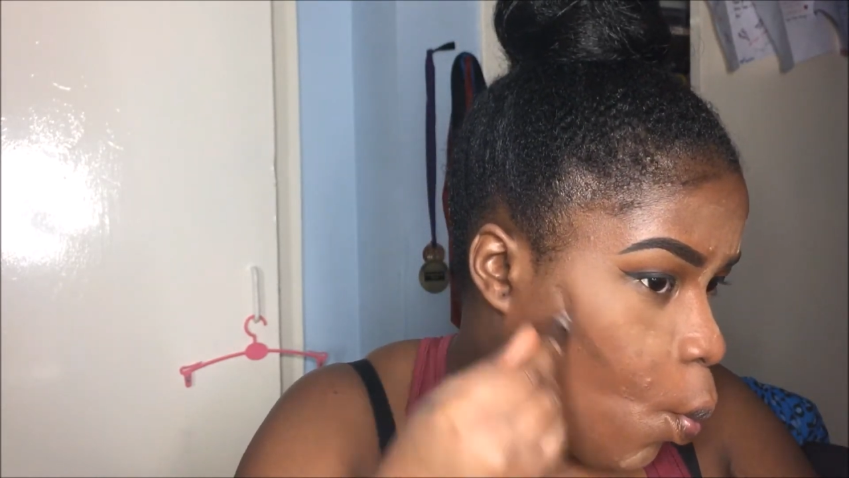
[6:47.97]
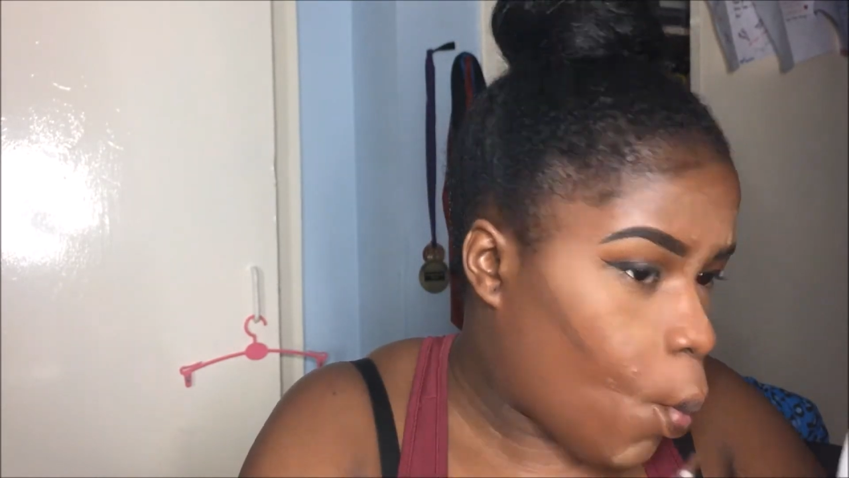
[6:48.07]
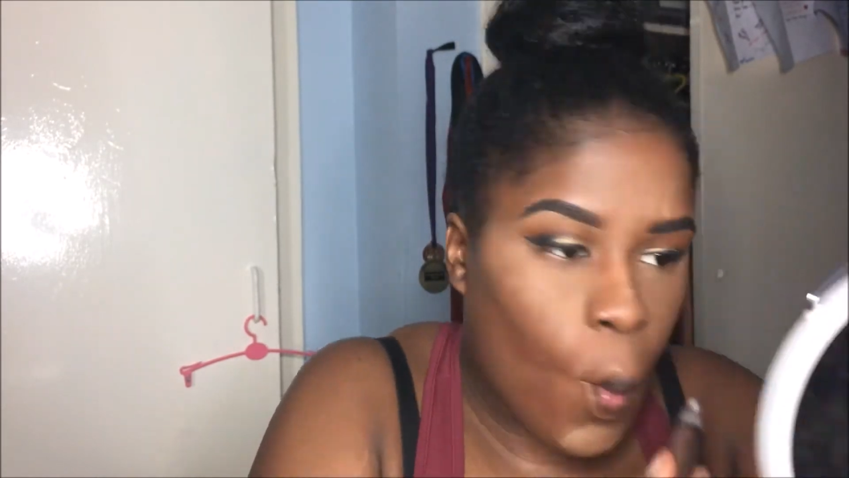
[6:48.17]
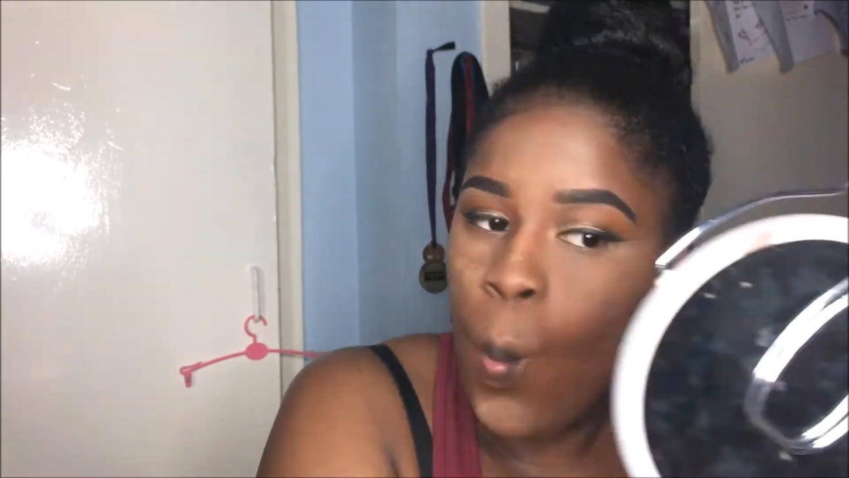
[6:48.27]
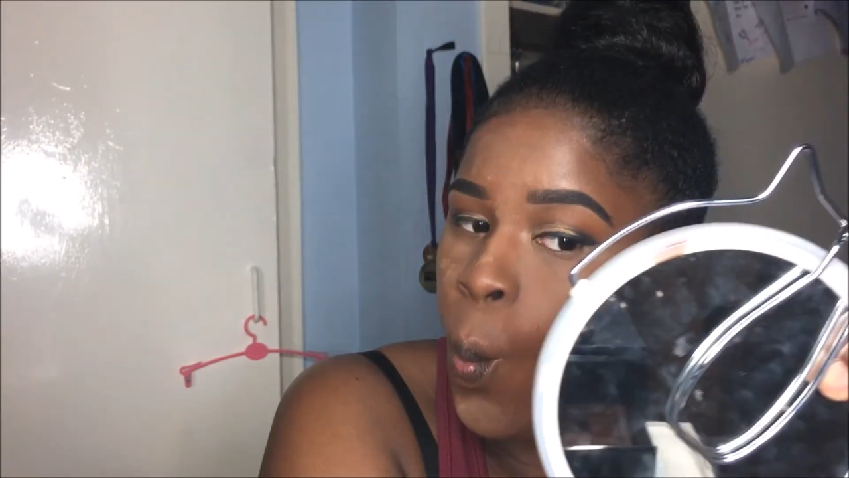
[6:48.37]

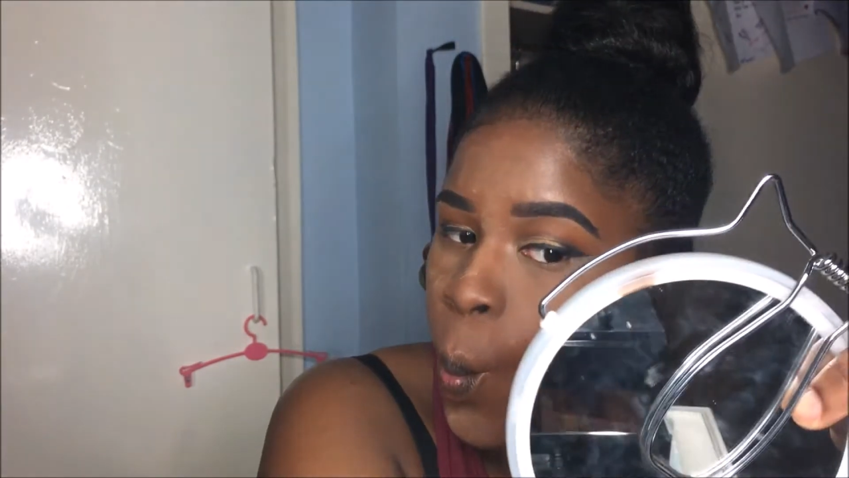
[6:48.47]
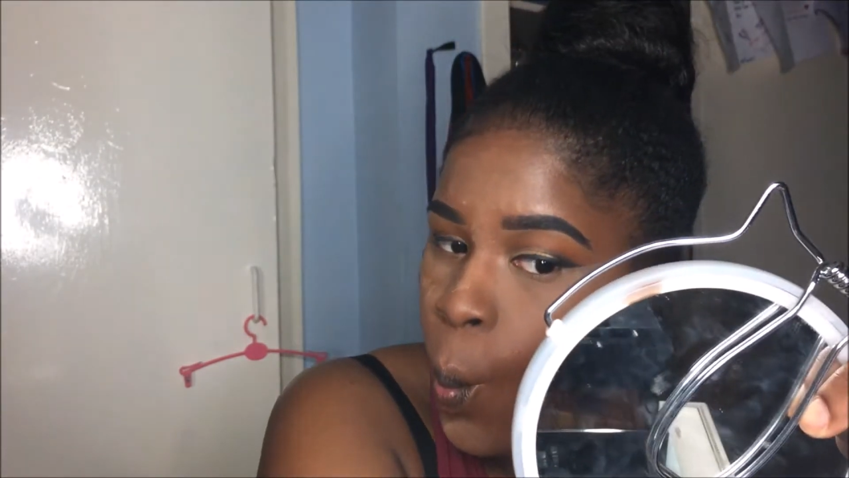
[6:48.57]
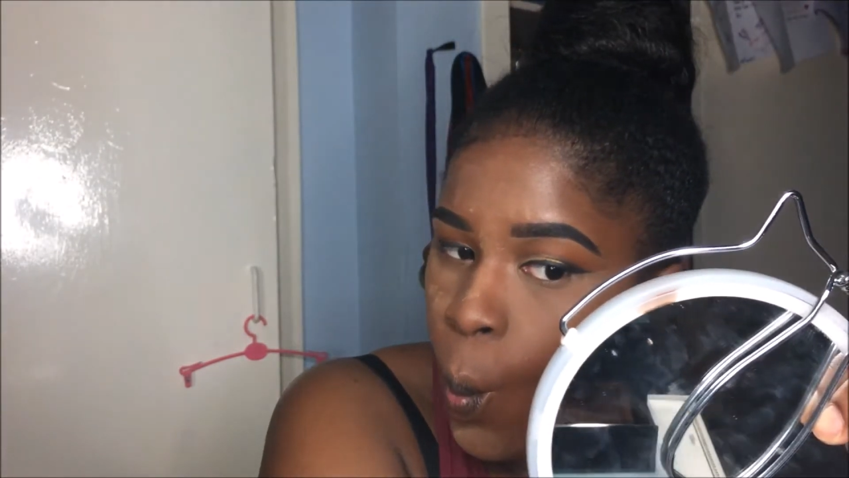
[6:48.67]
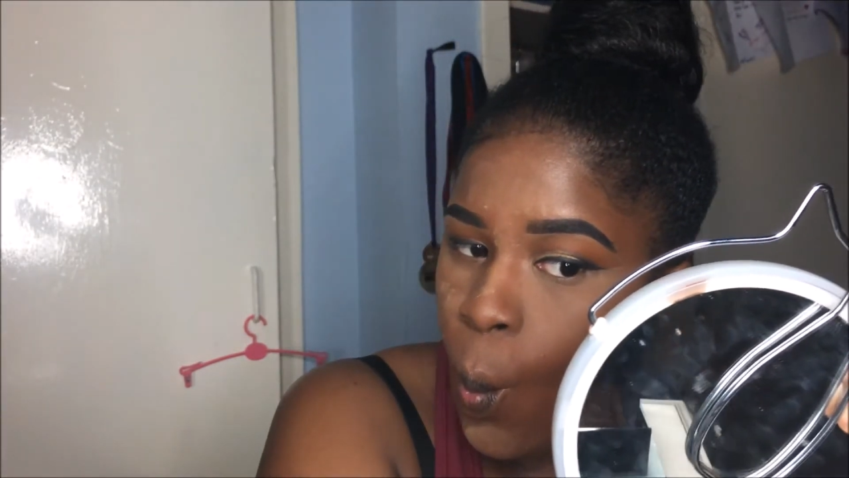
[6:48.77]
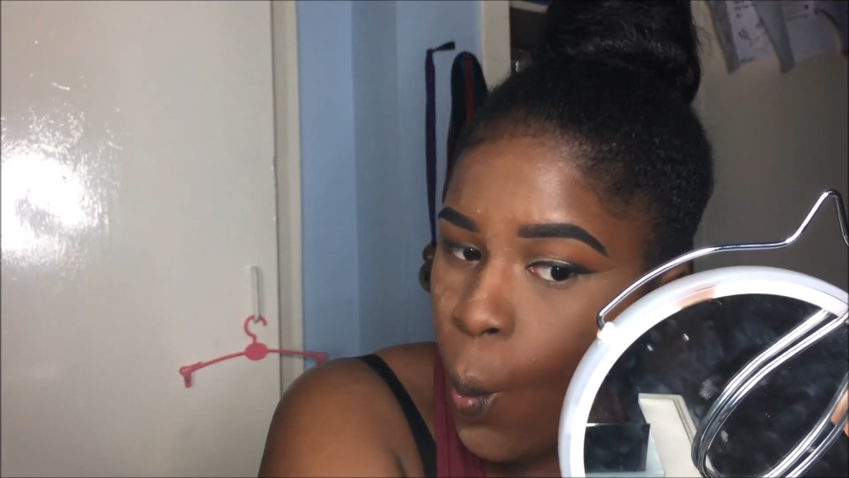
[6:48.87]
Pro Concealer in
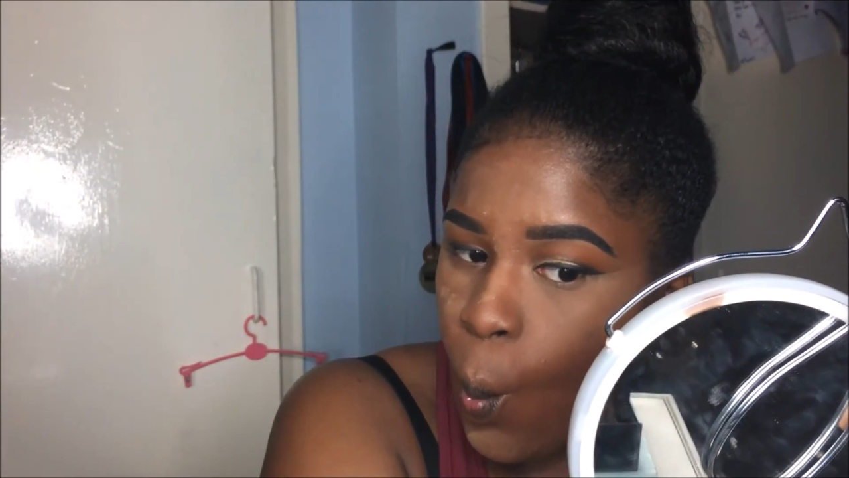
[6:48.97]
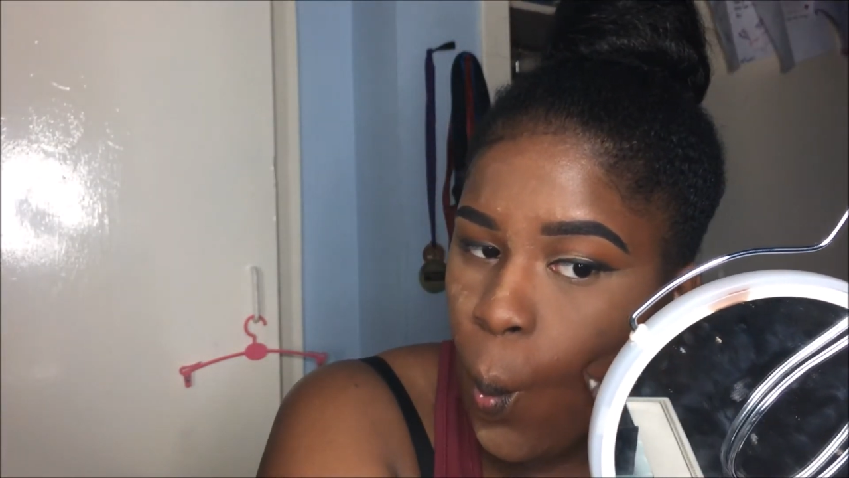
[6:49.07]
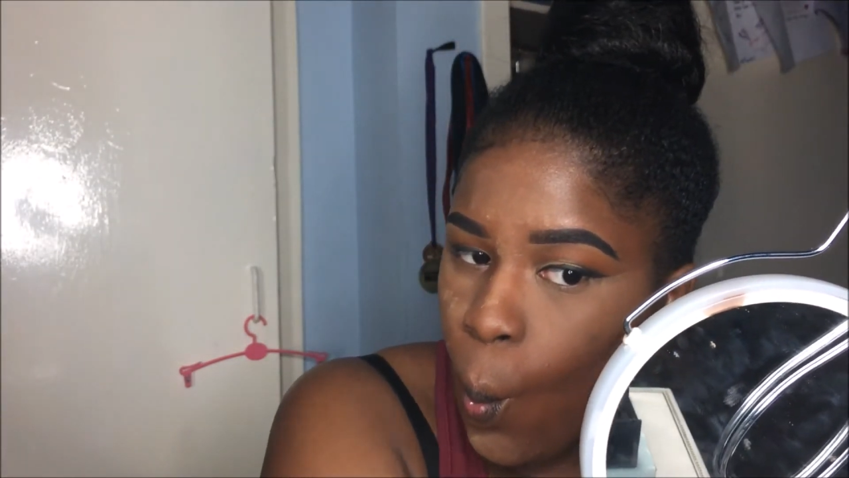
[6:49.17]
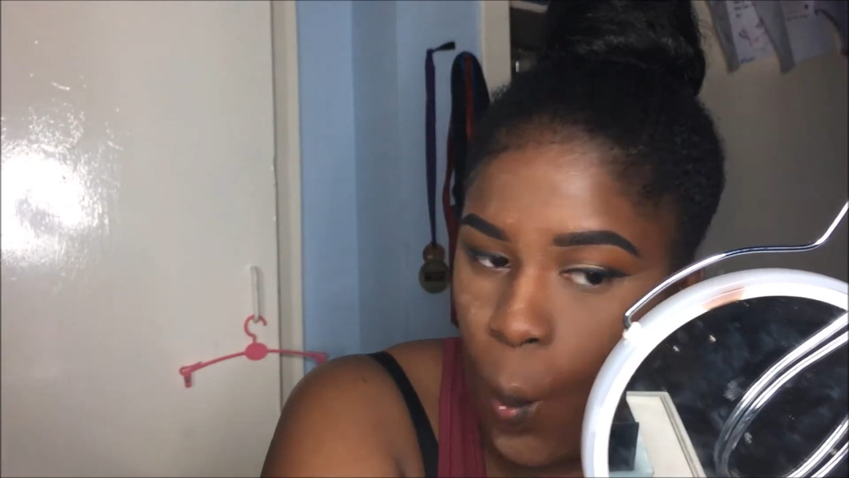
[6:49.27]
the color